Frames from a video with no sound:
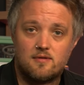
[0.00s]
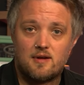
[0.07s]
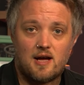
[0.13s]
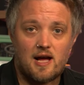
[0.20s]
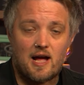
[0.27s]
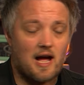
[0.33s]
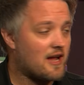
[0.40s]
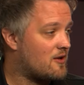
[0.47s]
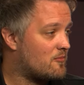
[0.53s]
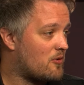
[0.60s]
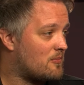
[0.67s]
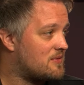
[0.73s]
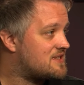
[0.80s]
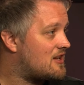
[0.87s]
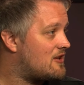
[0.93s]
I could
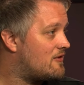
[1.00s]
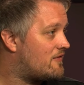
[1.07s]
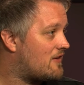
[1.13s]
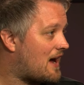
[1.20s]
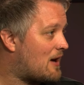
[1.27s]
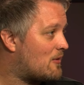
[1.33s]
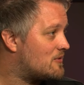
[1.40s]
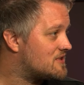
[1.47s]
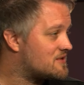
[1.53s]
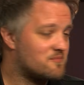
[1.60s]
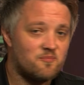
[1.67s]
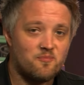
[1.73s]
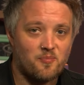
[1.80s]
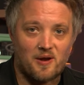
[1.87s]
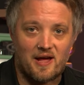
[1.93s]
probably sit here for hours
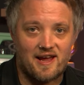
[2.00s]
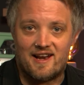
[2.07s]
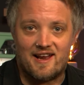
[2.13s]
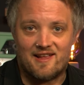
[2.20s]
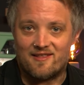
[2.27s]
playing it